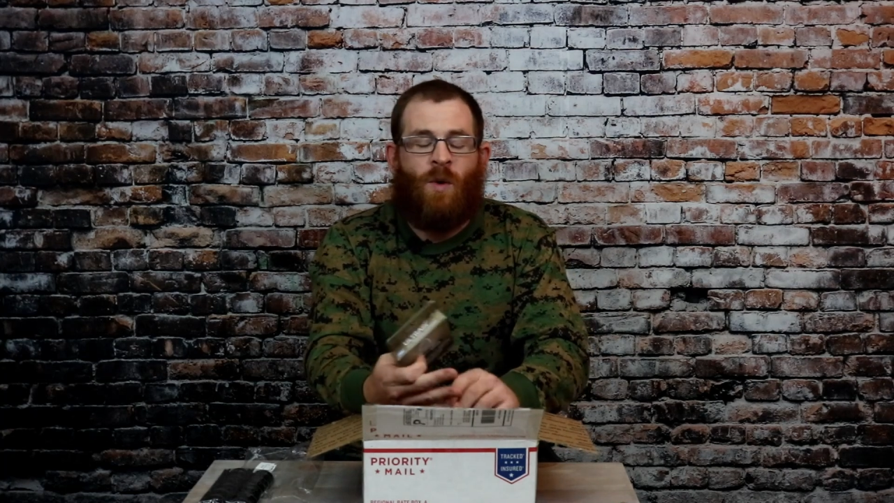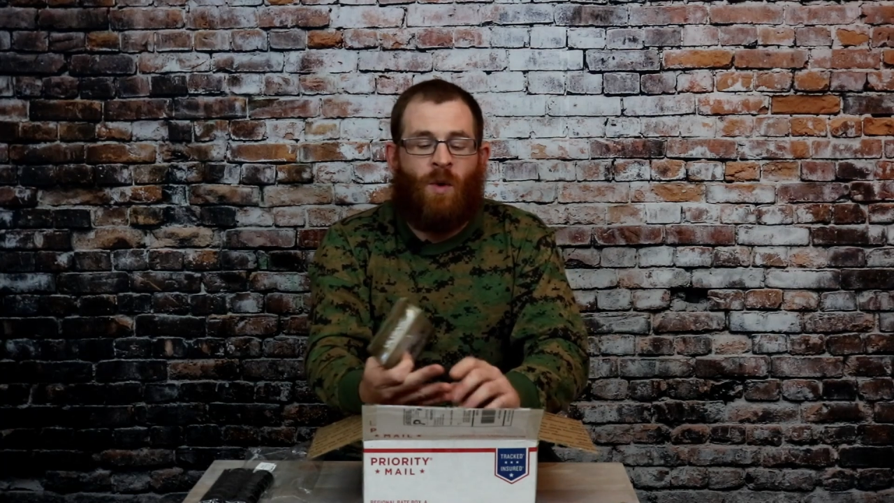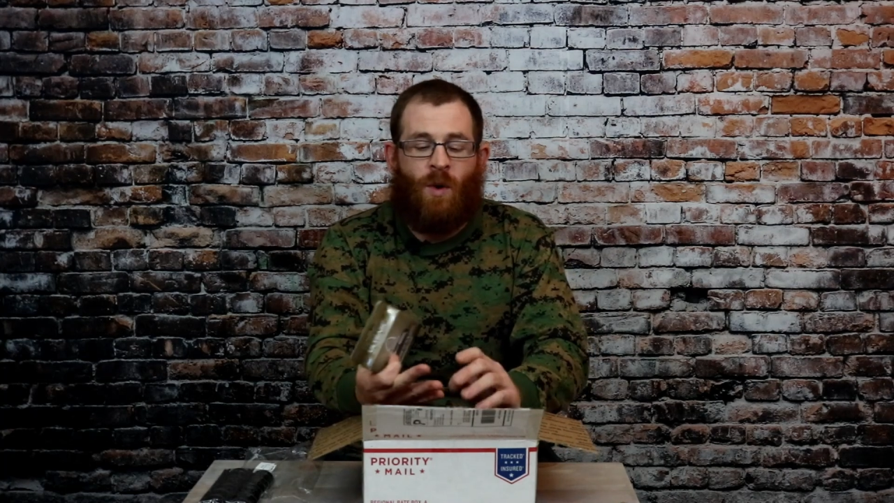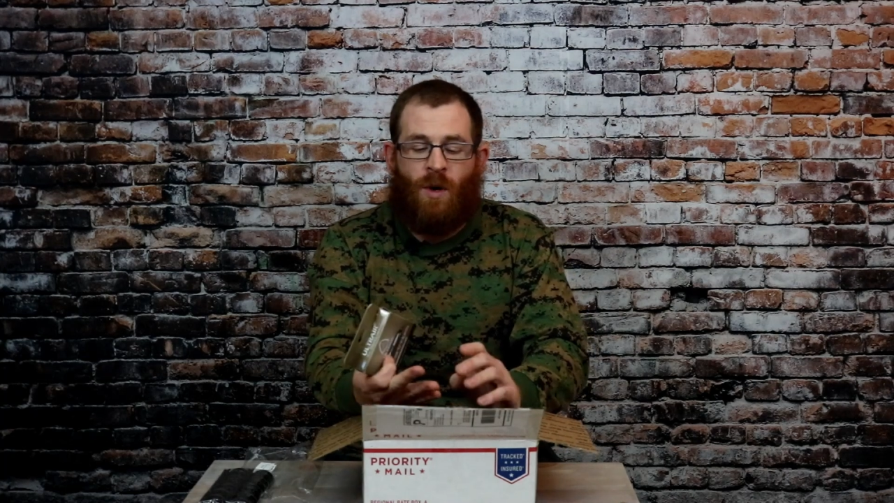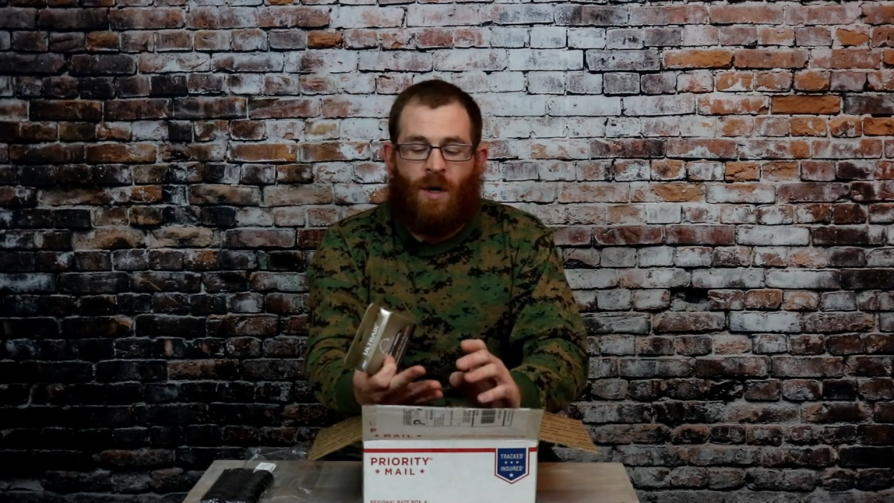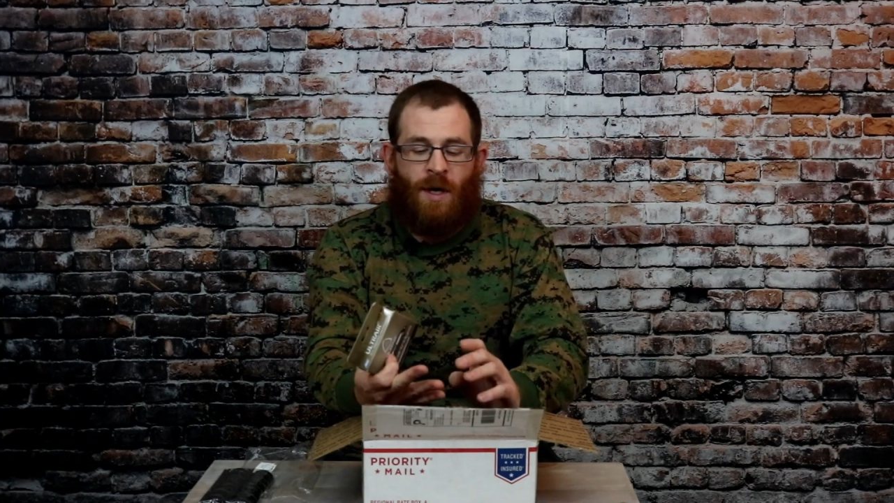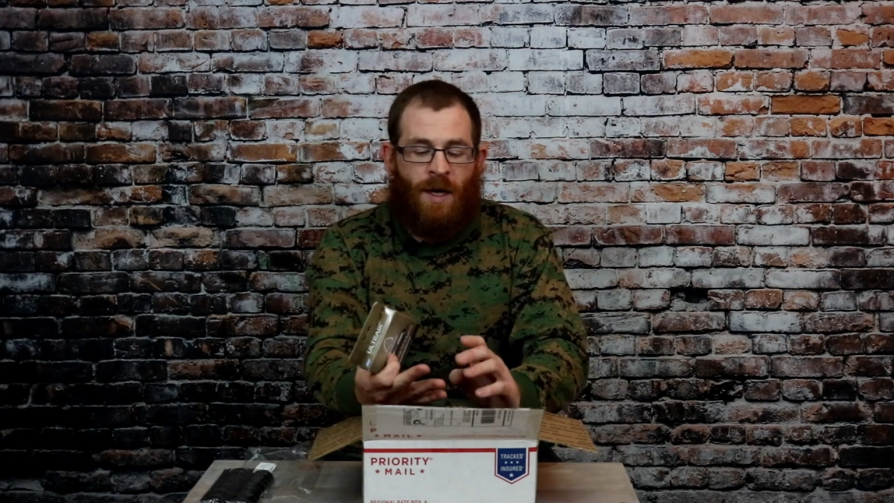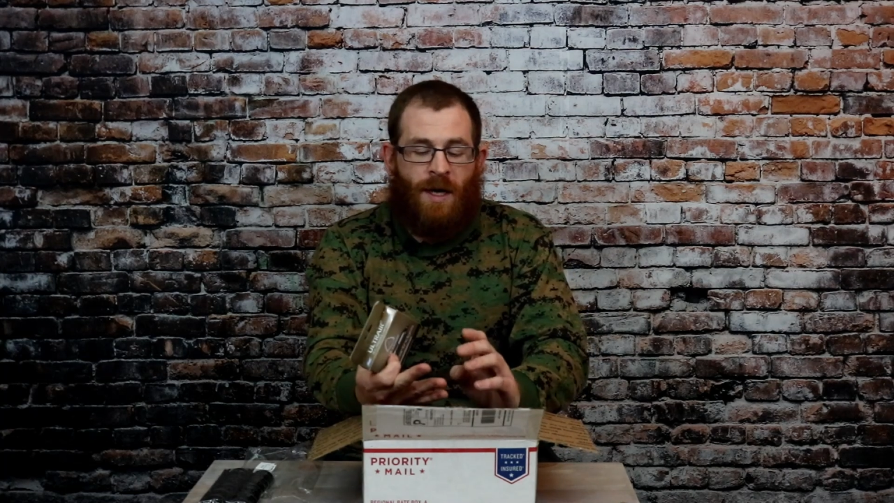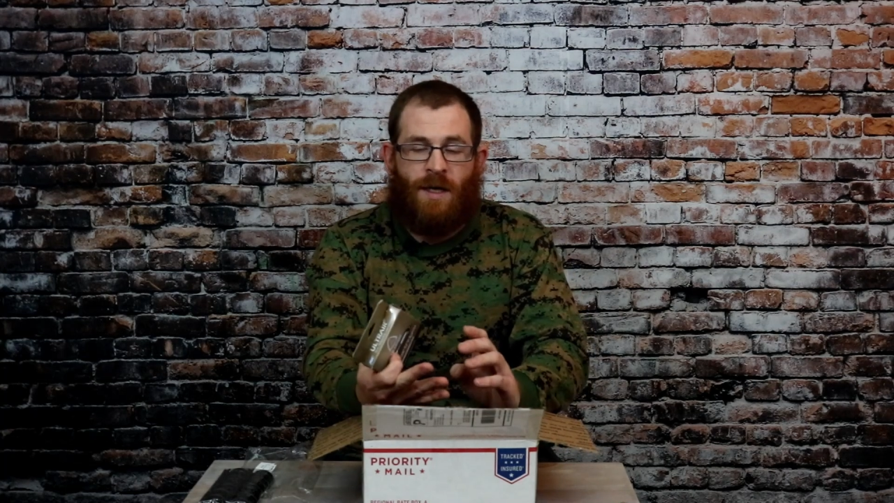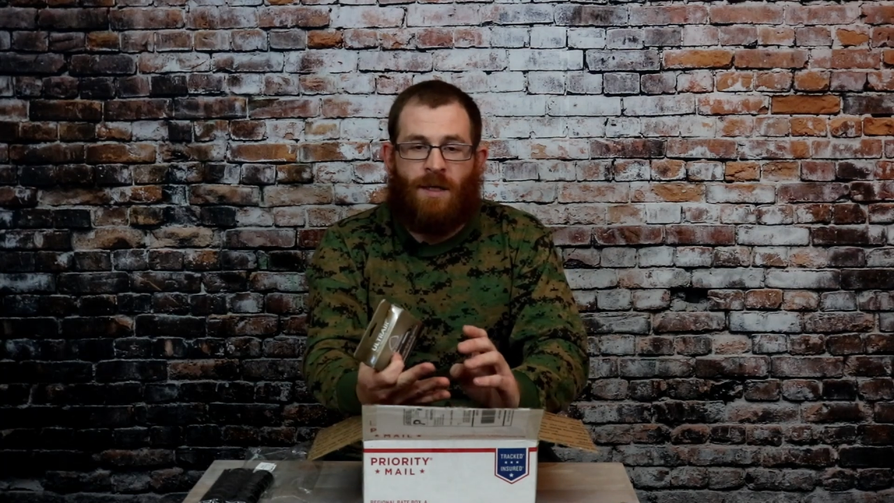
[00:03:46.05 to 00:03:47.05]
or
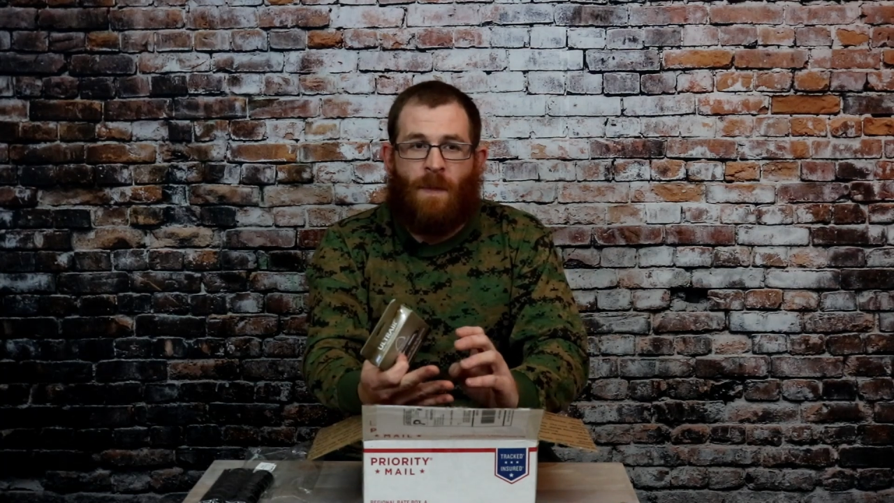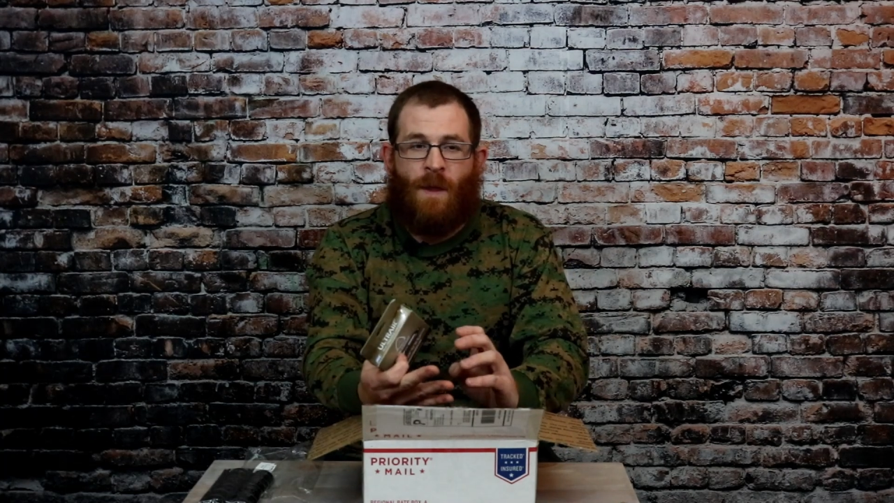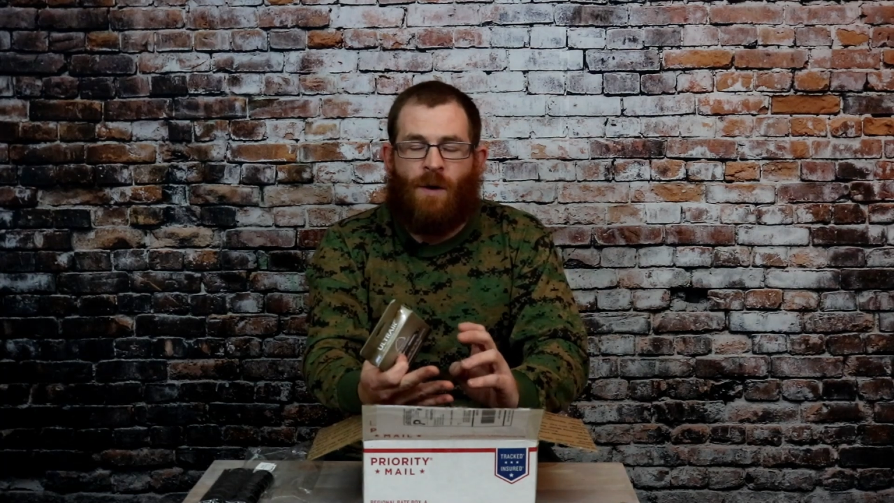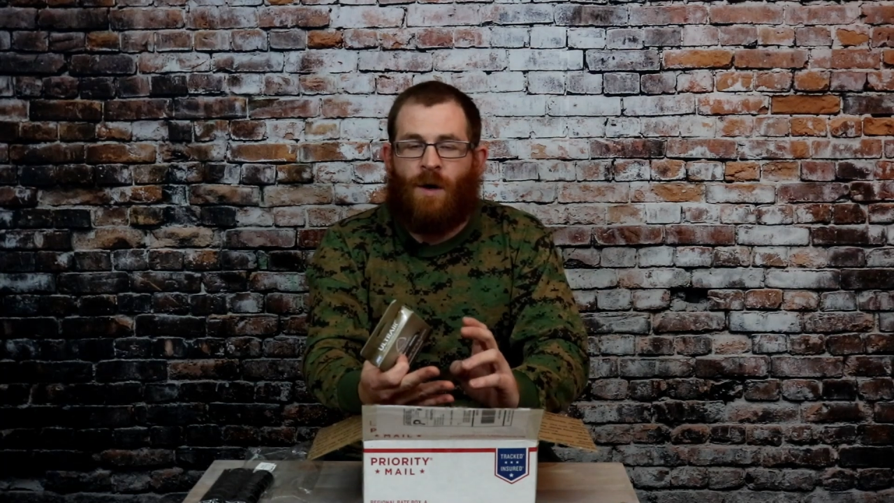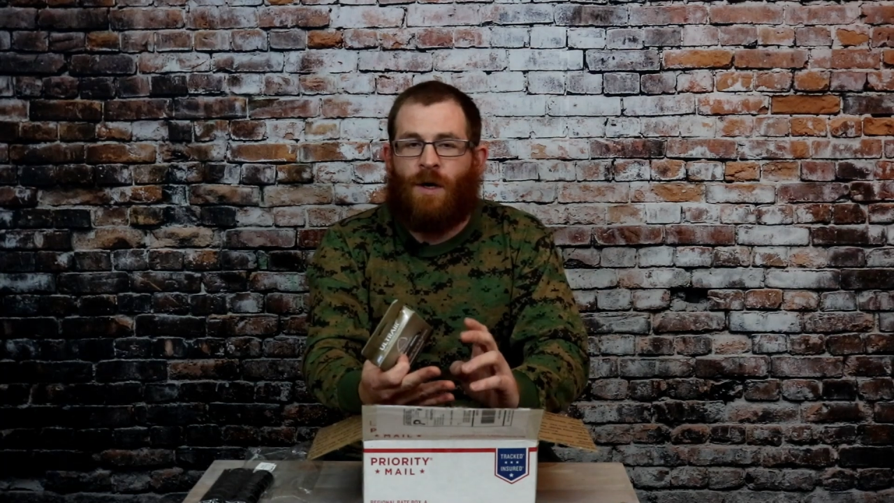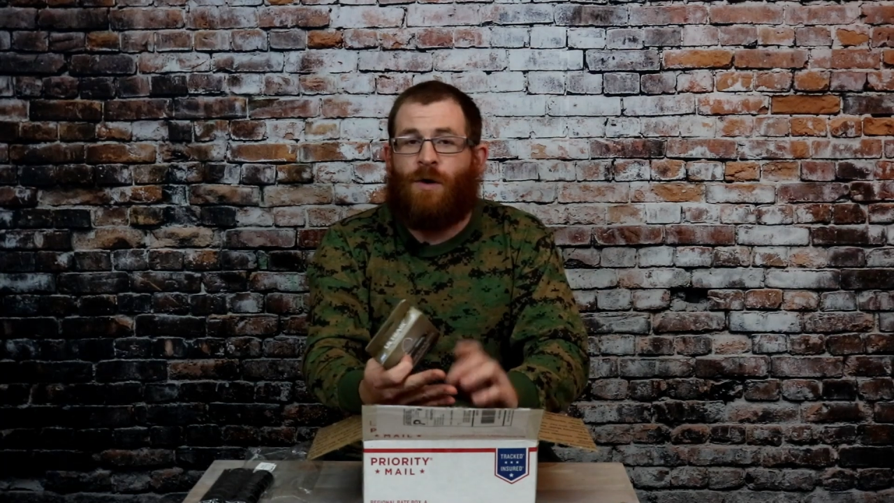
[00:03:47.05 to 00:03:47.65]
a